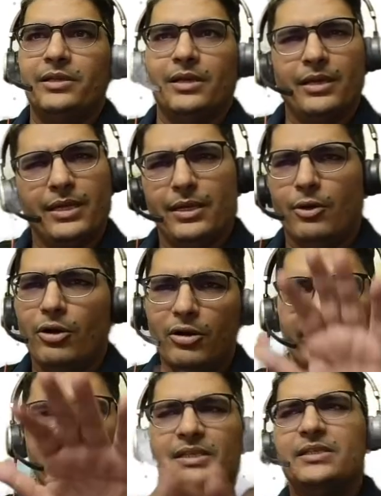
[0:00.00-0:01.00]
Again, all
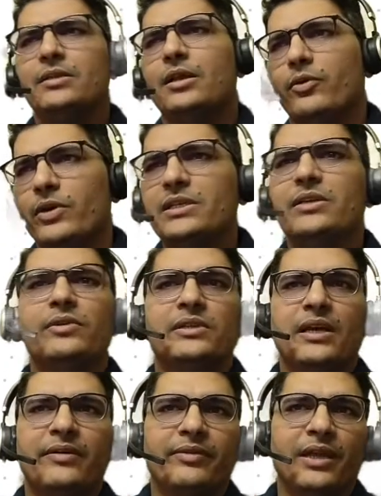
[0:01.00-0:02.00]
of these, the questions which
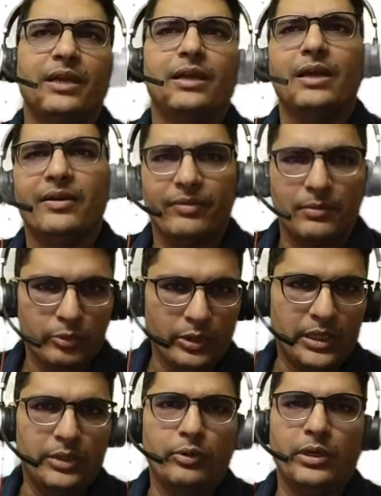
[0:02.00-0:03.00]
I have taken are from
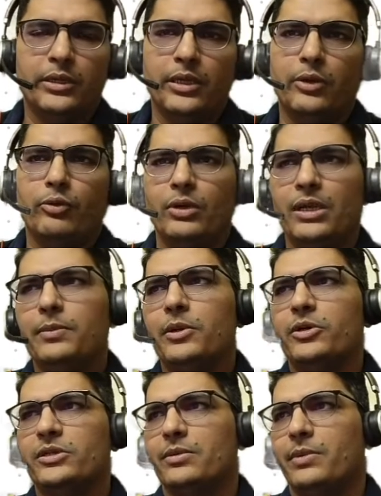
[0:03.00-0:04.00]
2023 only,
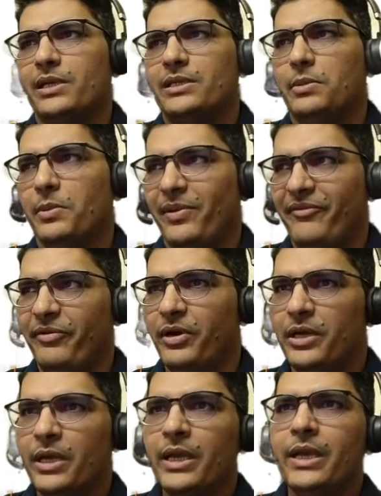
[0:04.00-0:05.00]
because the maximum effort